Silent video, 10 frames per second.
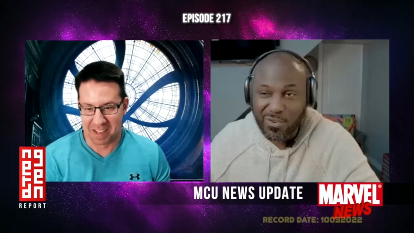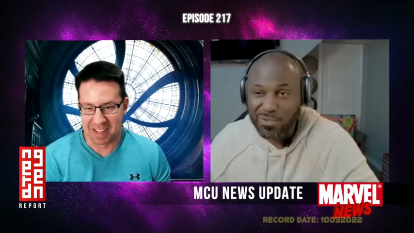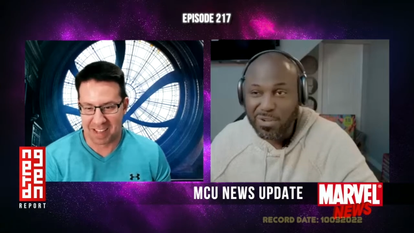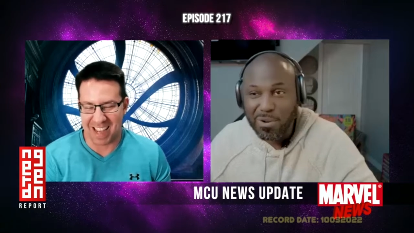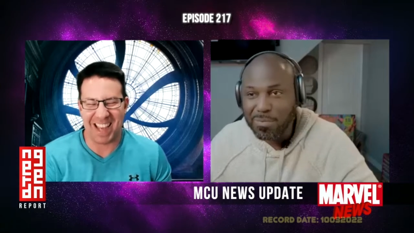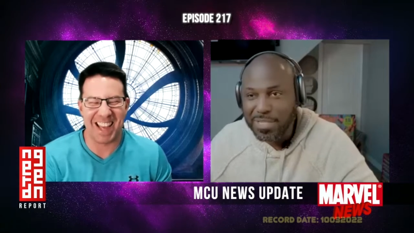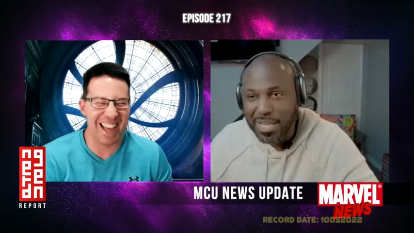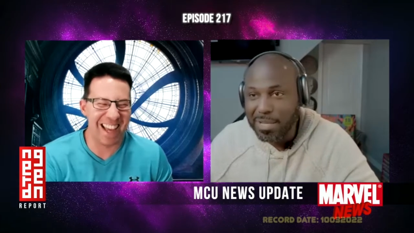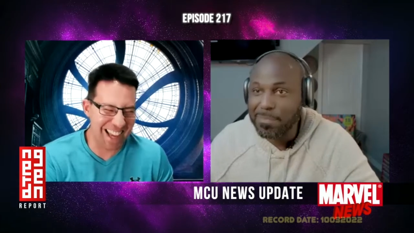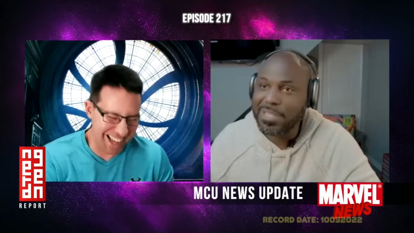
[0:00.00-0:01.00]
Speaker 1: in the, you know what
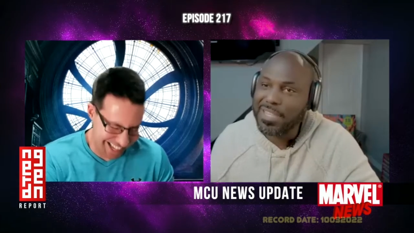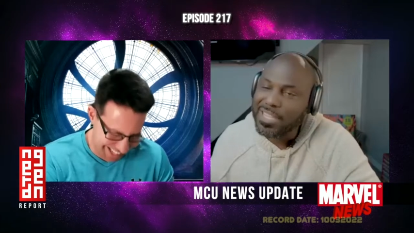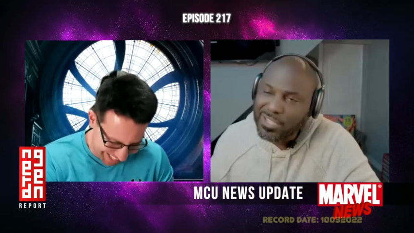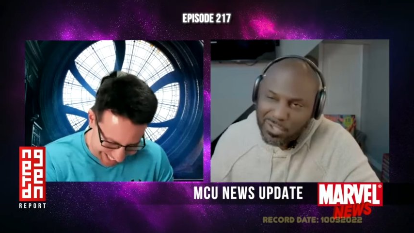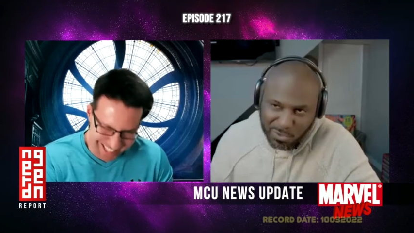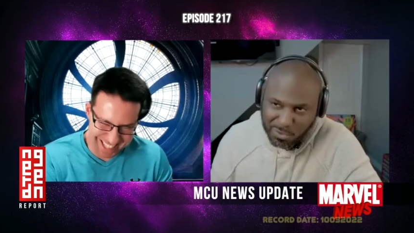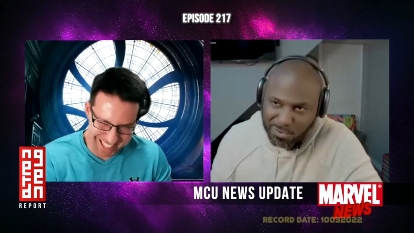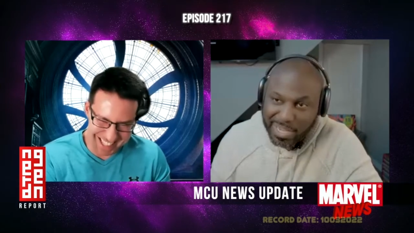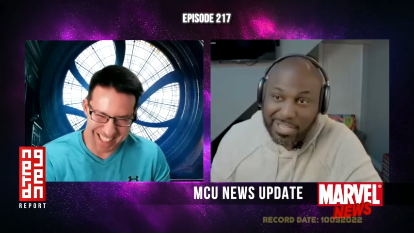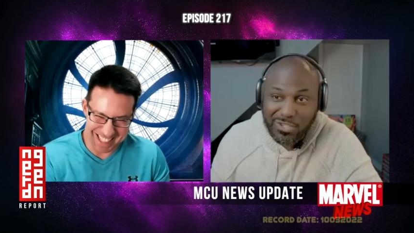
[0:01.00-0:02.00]
I'm saying? But this
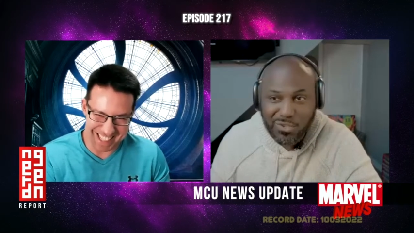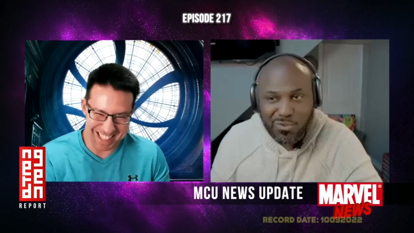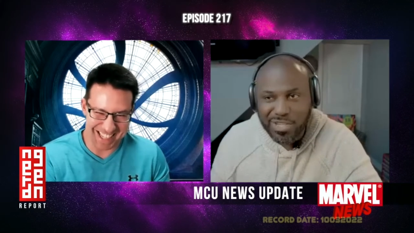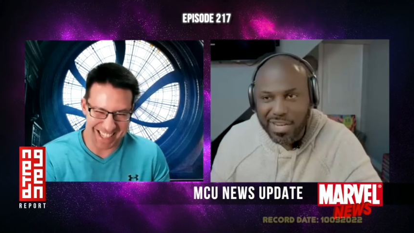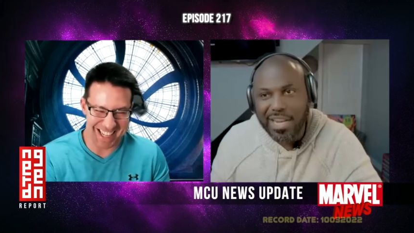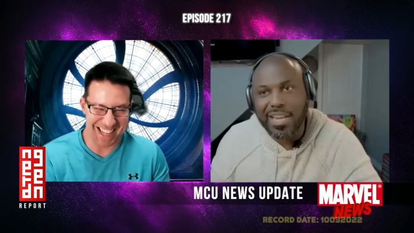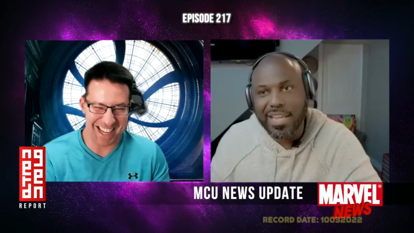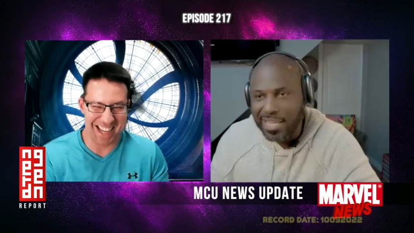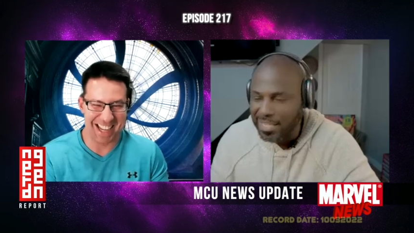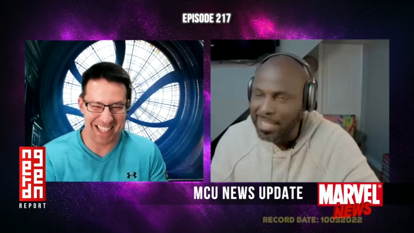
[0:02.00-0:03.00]
dude is using
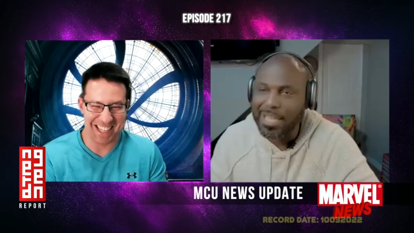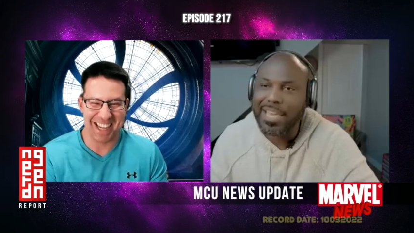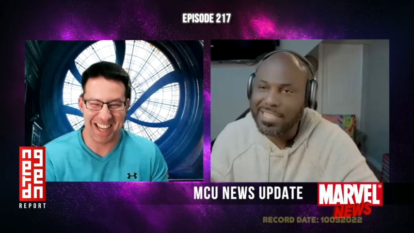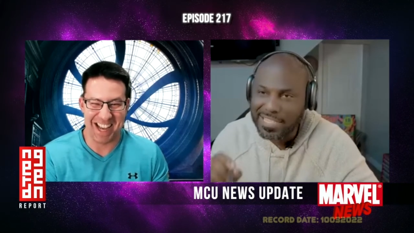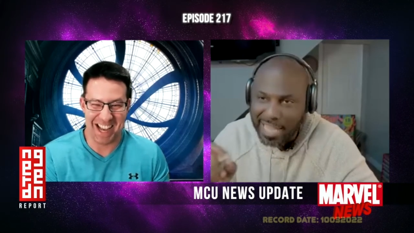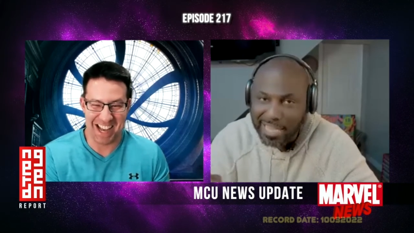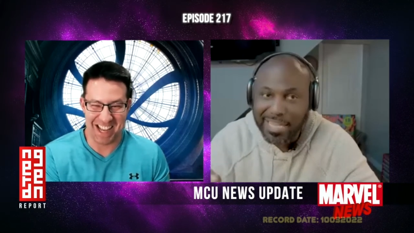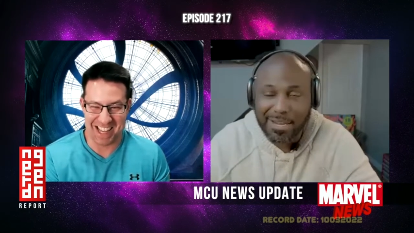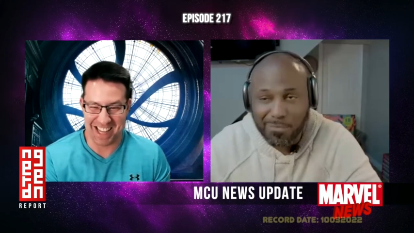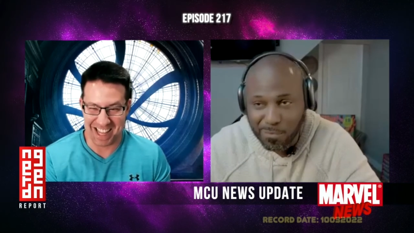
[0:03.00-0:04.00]
it in the
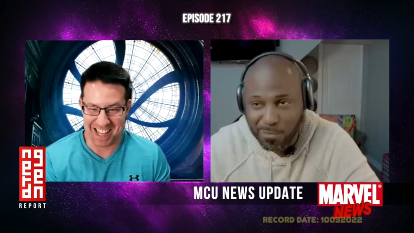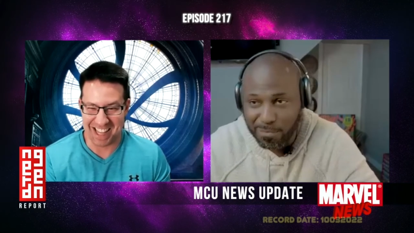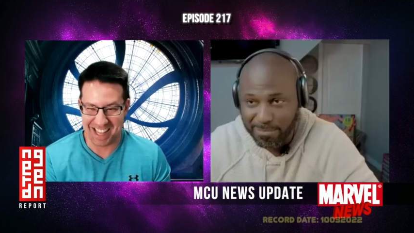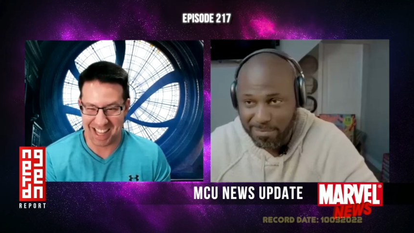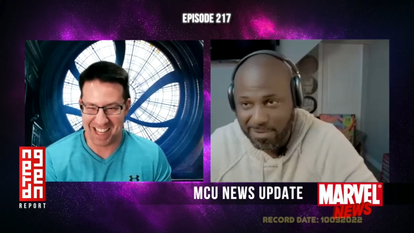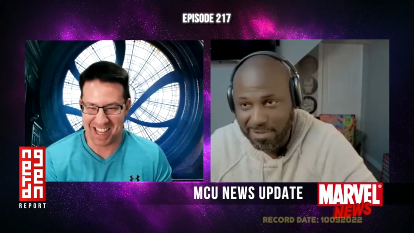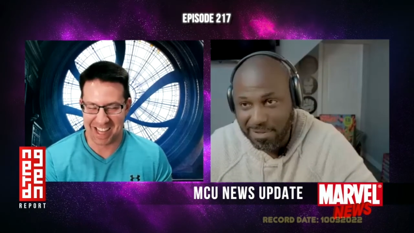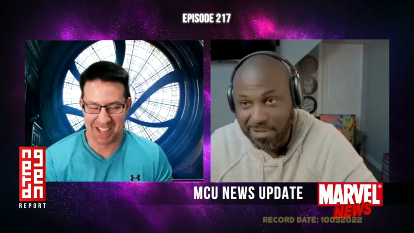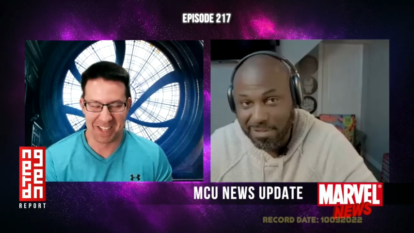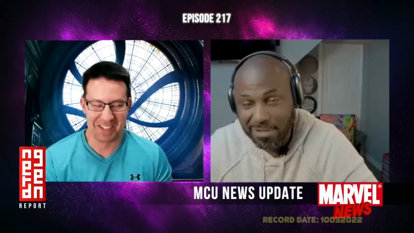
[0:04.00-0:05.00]
executive room.
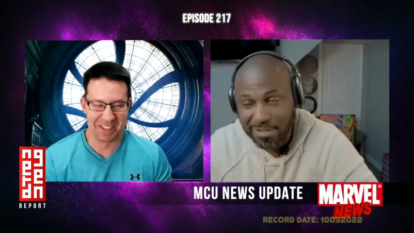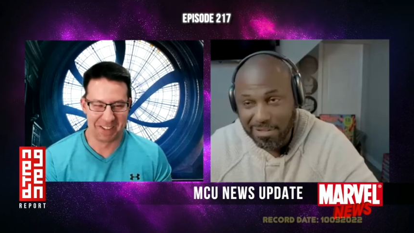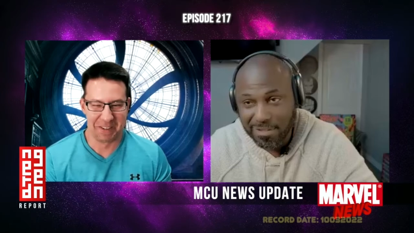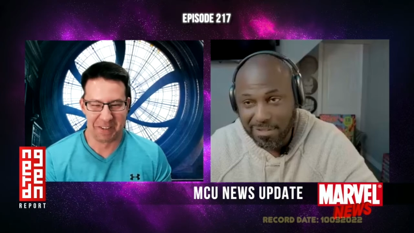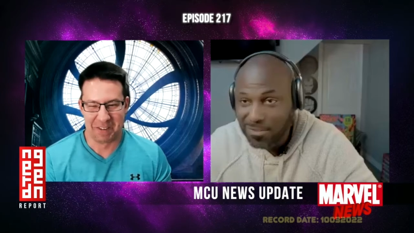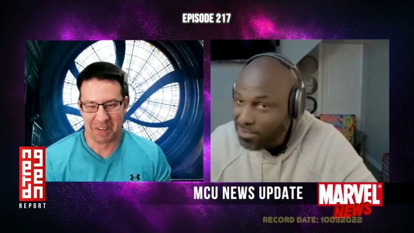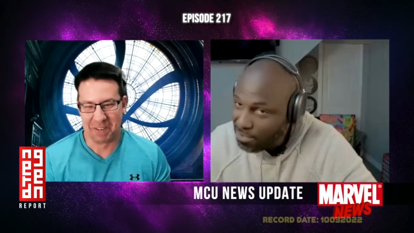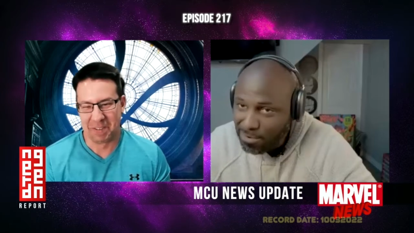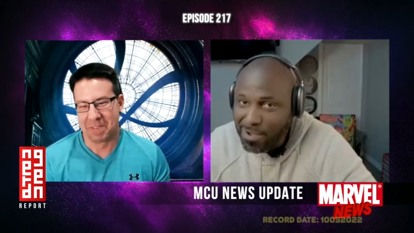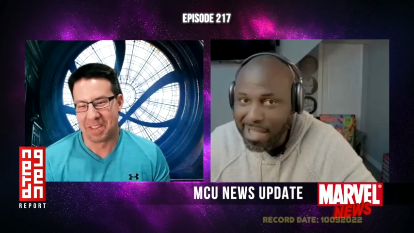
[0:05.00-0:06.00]

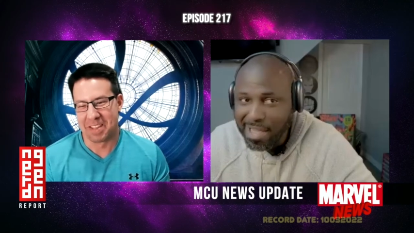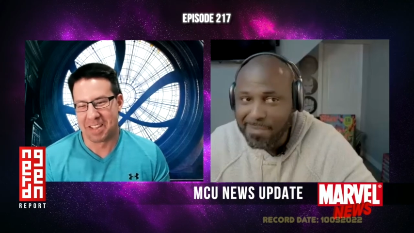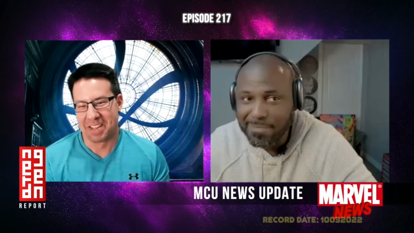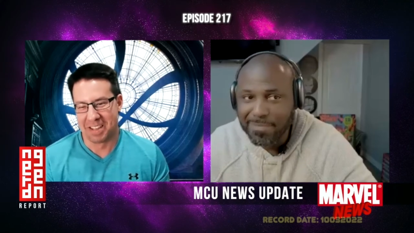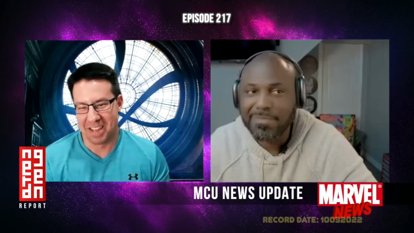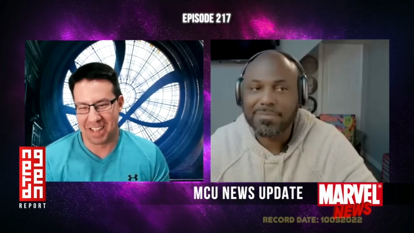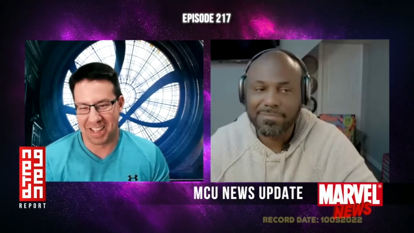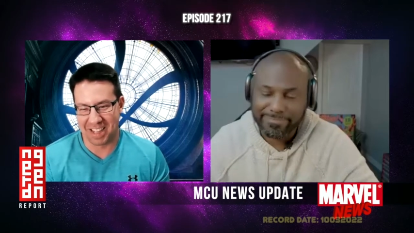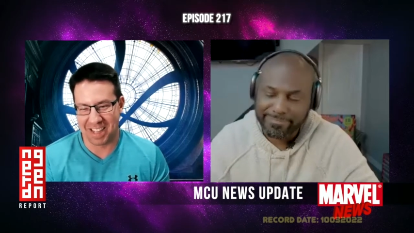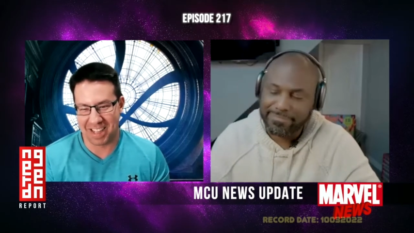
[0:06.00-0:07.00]
You know who I am?
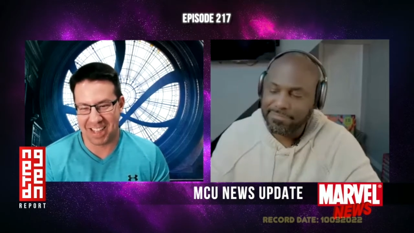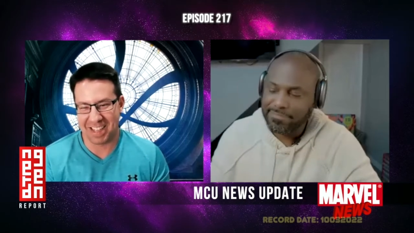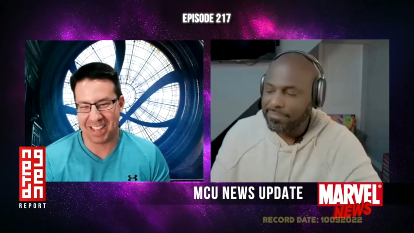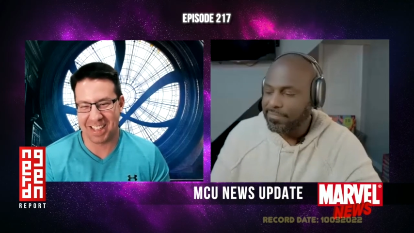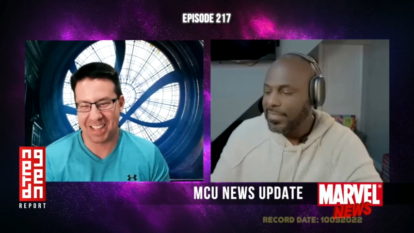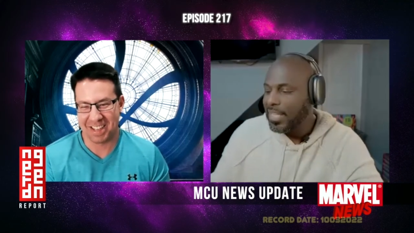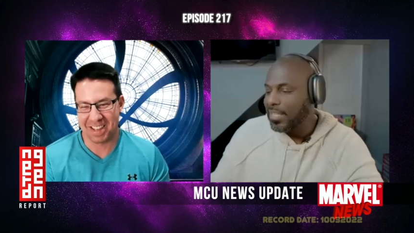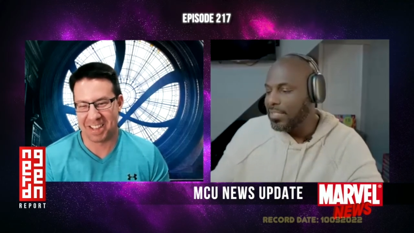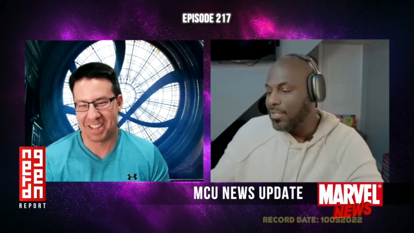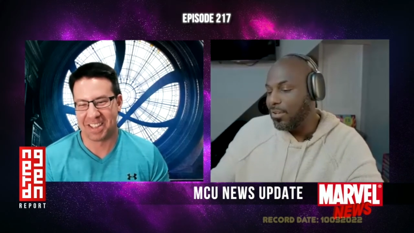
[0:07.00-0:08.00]

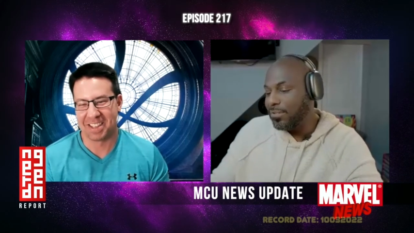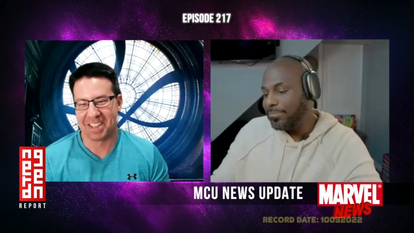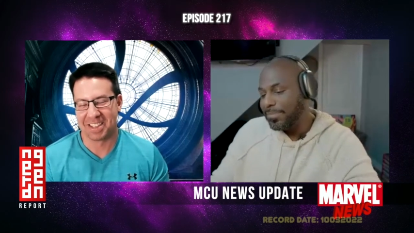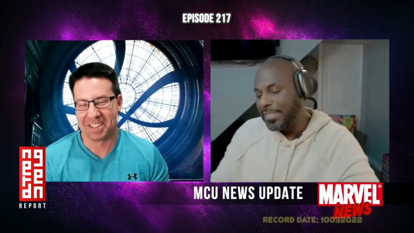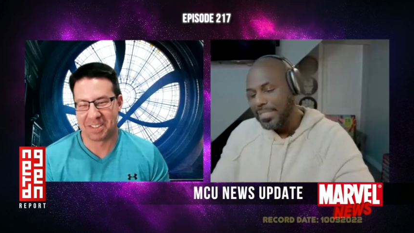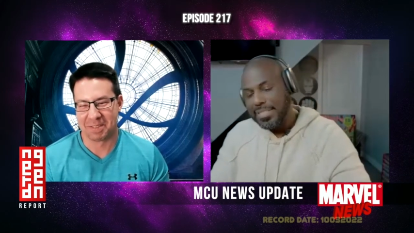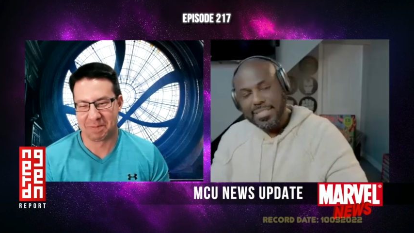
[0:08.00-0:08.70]
So